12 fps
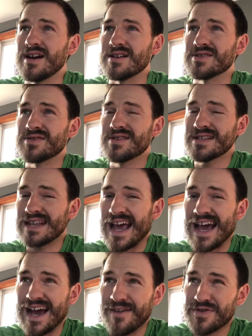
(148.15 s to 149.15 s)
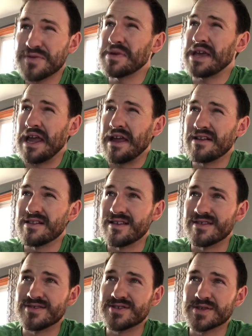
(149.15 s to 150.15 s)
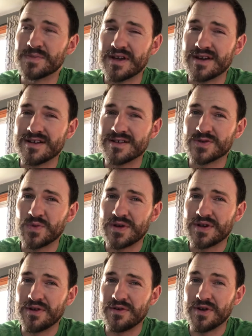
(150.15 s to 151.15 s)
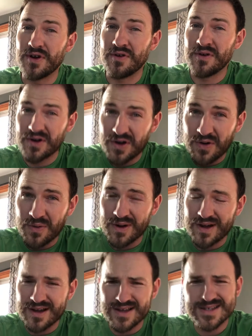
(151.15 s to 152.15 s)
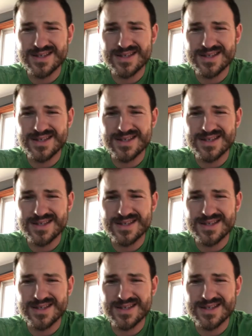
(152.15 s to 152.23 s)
So it doesn't have to be aliens just because we don't know what it is.